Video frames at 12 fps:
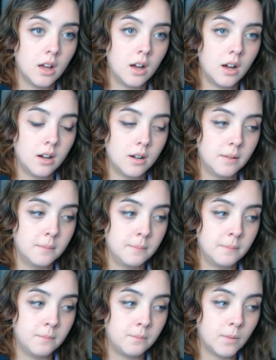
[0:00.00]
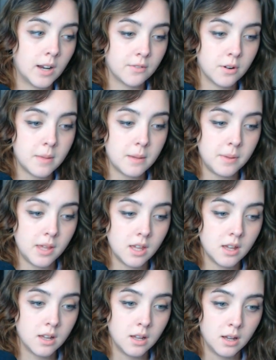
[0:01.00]
um, whatever it may be,
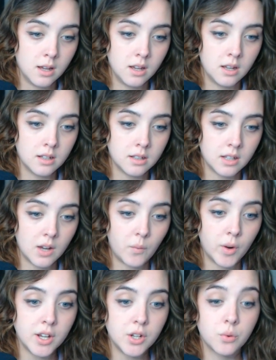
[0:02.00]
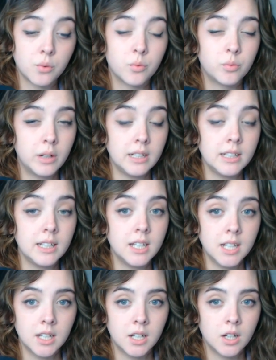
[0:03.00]
I want you to really
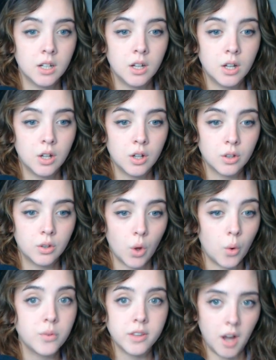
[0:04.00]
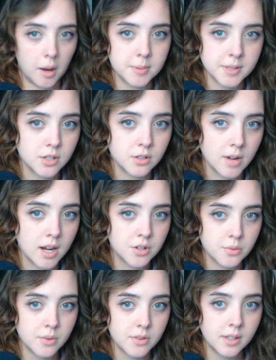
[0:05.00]
go the opposite
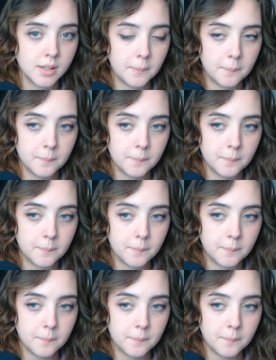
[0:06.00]
direction with it.